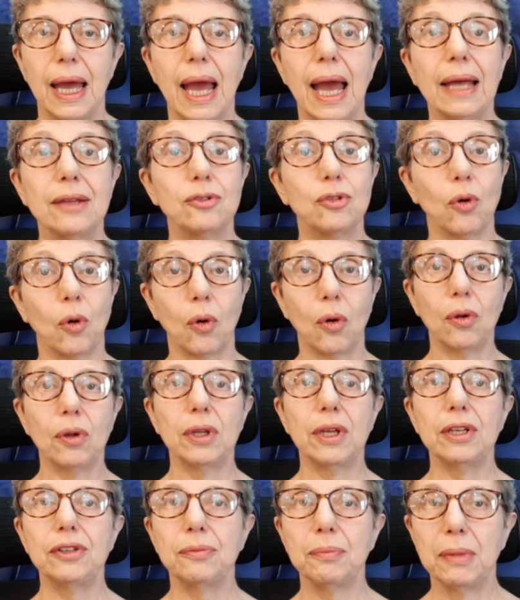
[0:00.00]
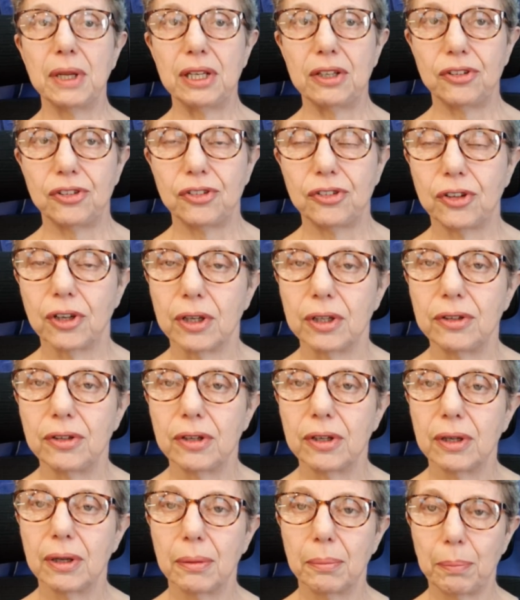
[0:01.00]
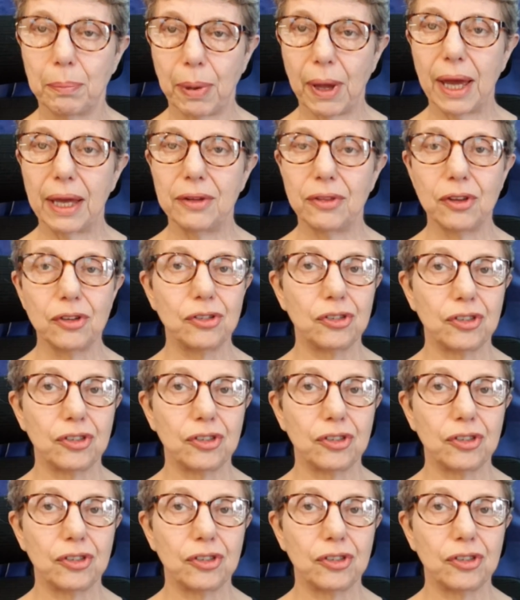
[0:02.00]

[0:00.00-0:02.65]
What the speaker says: And all administered by the